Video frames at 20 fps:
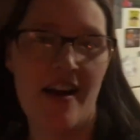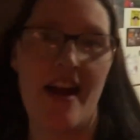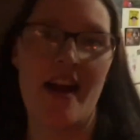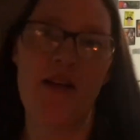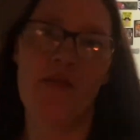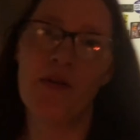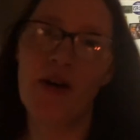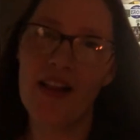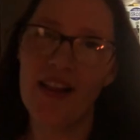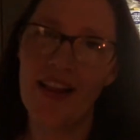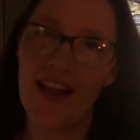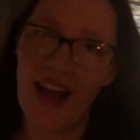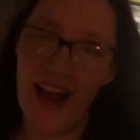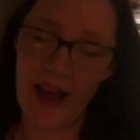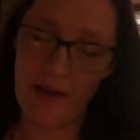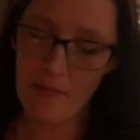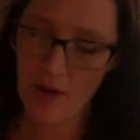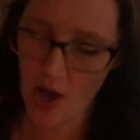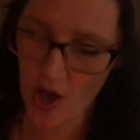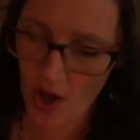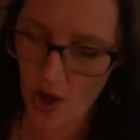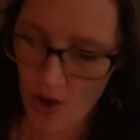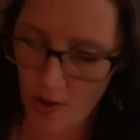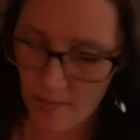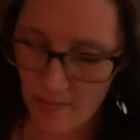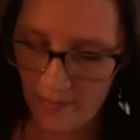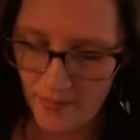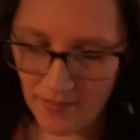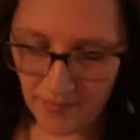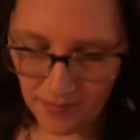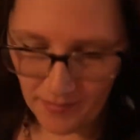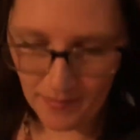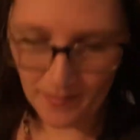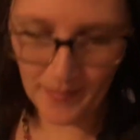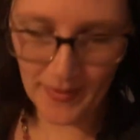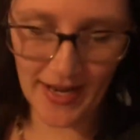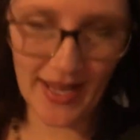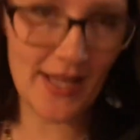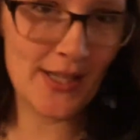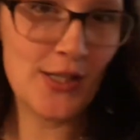right, well, I'm home.
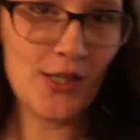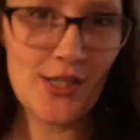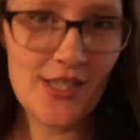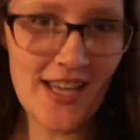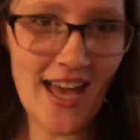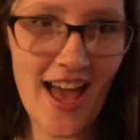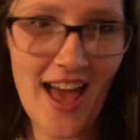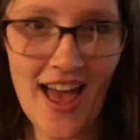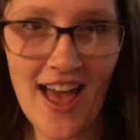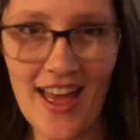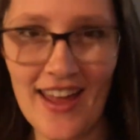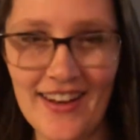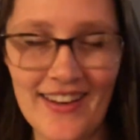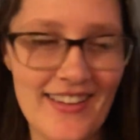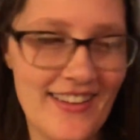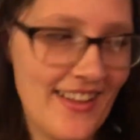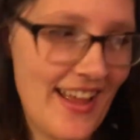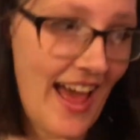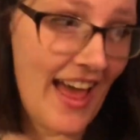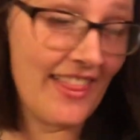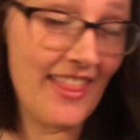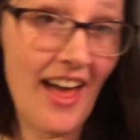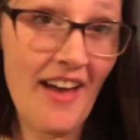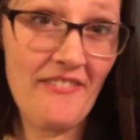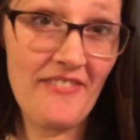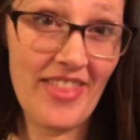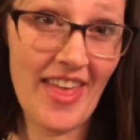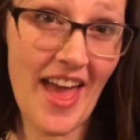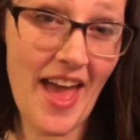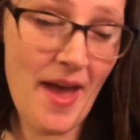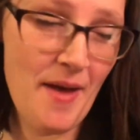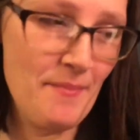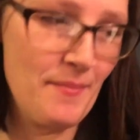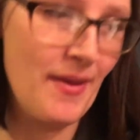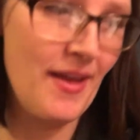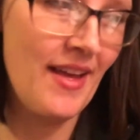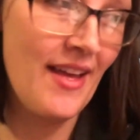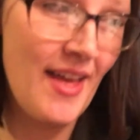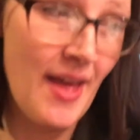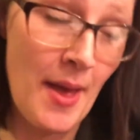My nails are done. I love them.
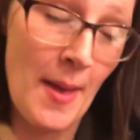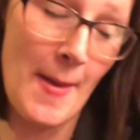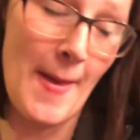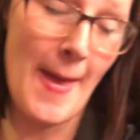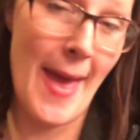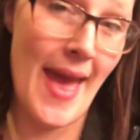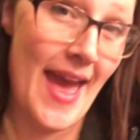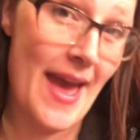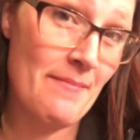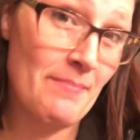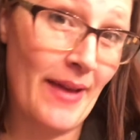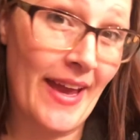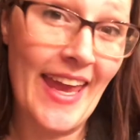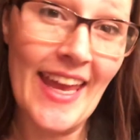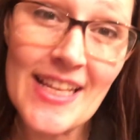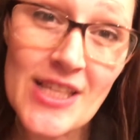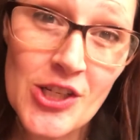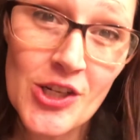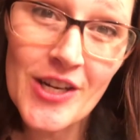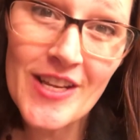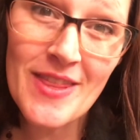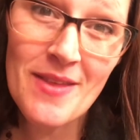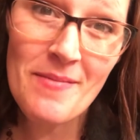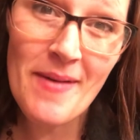And my kids are in the